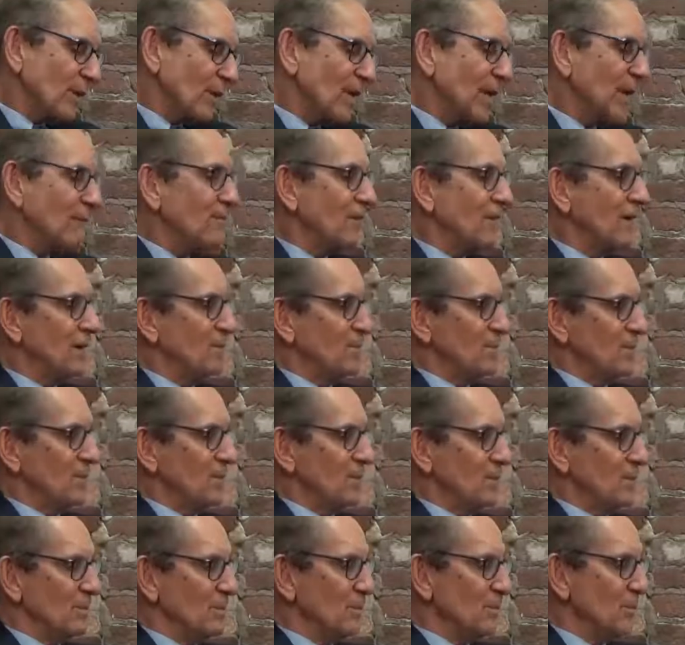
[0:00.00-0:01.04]
lever I'm
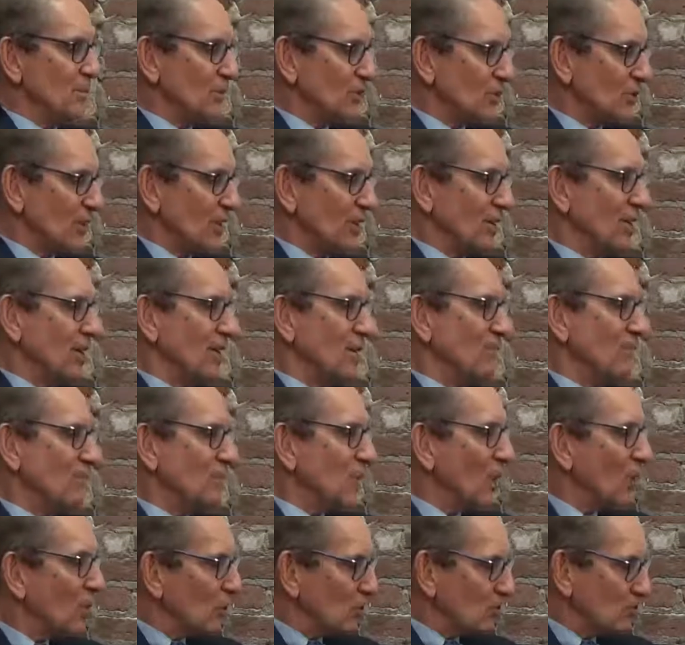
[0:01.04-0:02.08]
pushing on
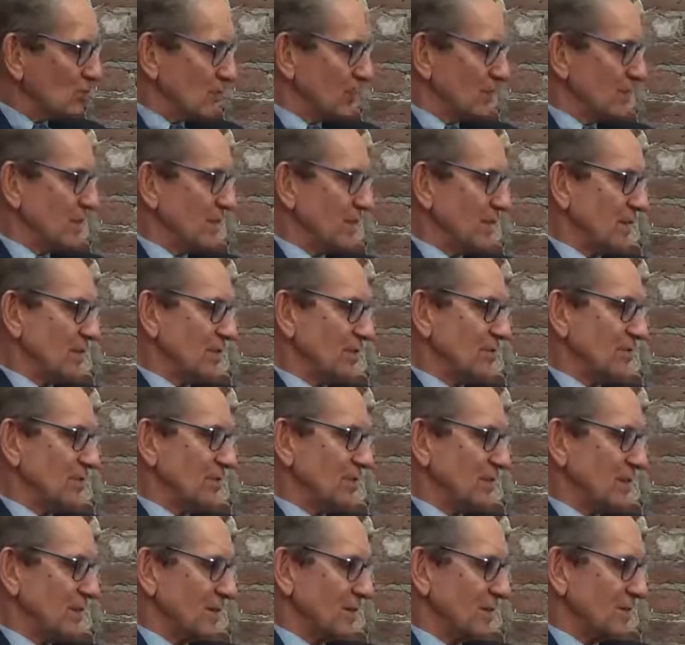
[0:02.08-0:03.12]
most
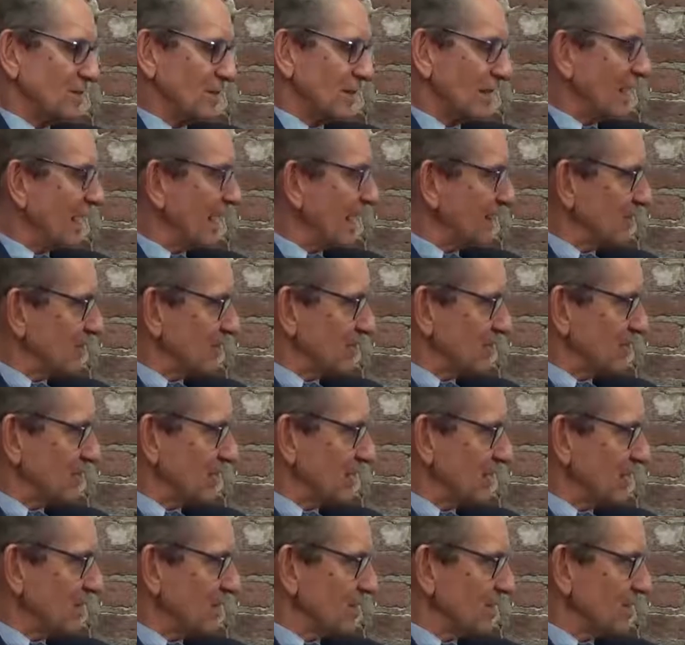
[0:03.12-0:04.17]
is
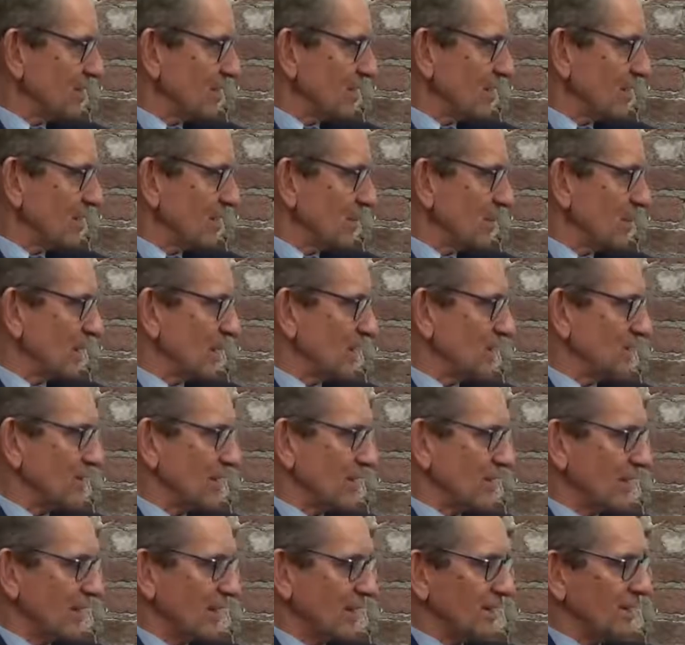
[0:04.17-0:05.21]
exercise. You know, because
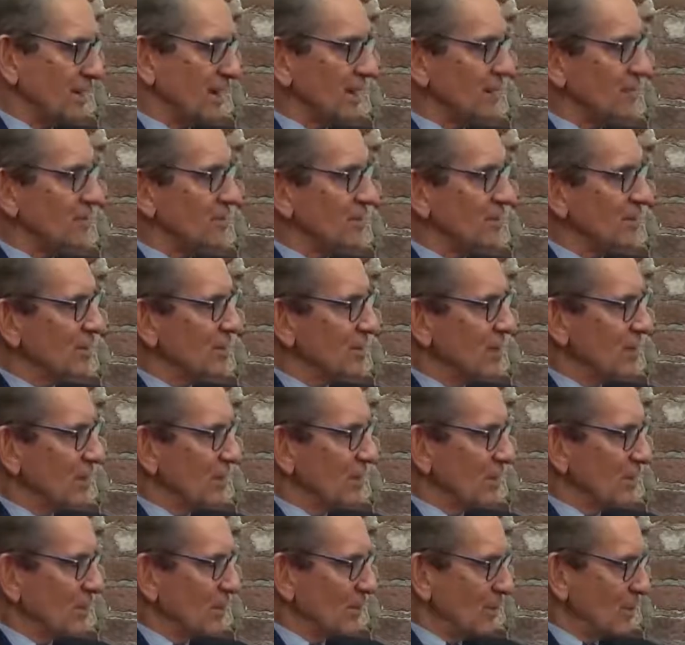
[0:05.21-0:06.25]
I think that's
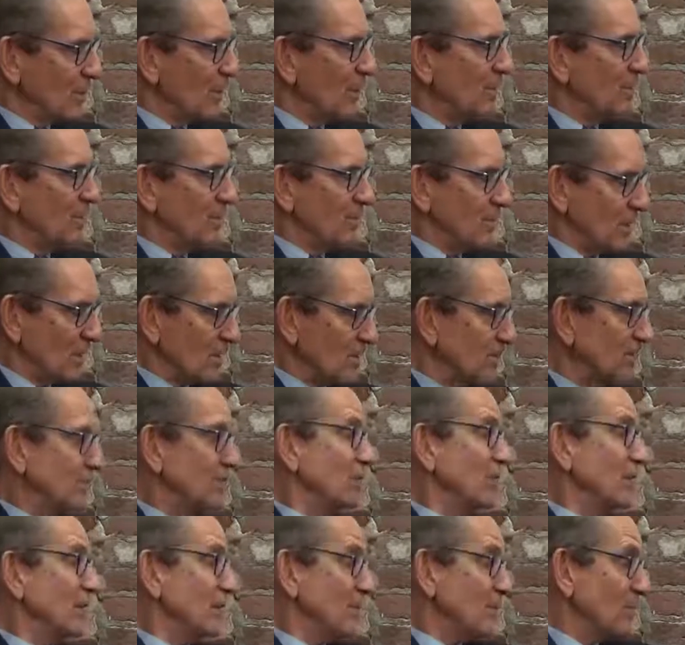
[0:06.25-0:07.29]

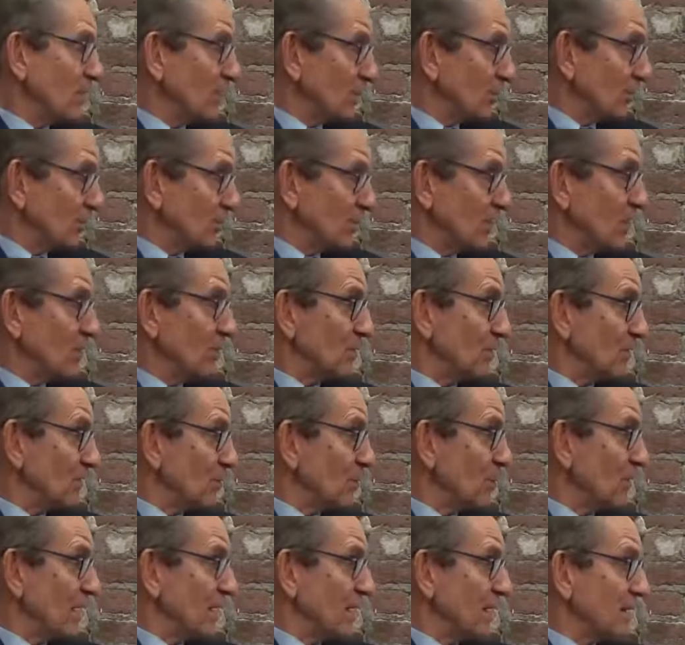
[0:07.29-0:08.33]
personal and the most potent
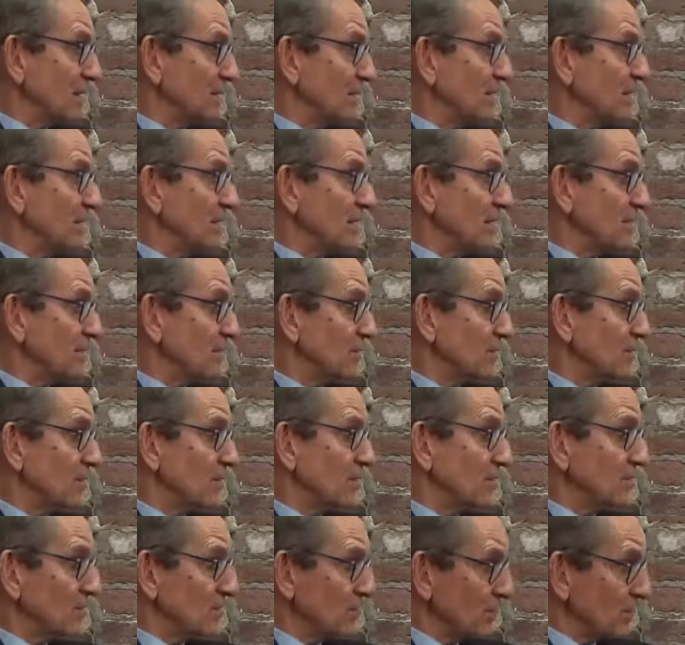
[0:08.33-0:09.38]
way
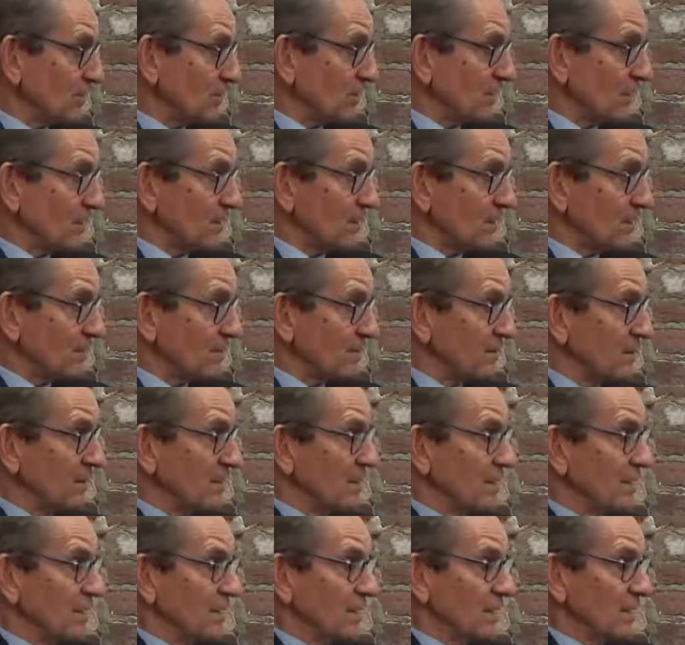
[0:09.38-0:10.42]
of shifting
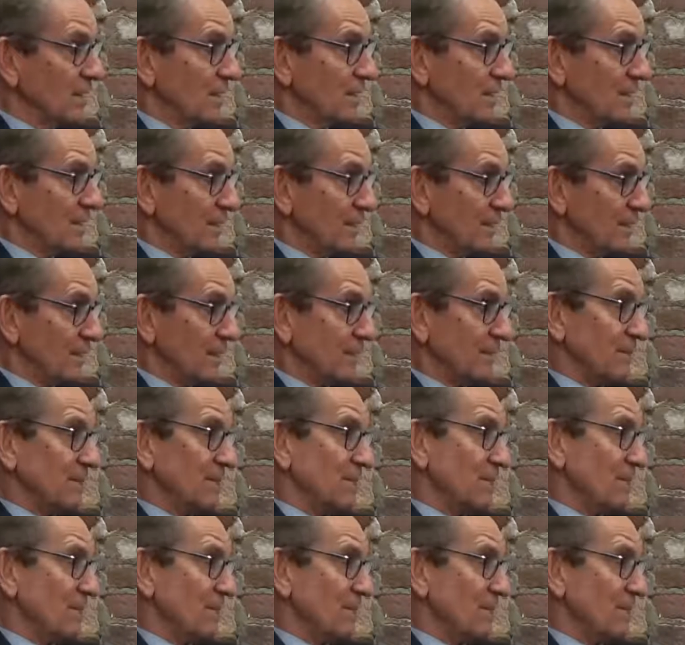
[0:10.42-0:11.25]
the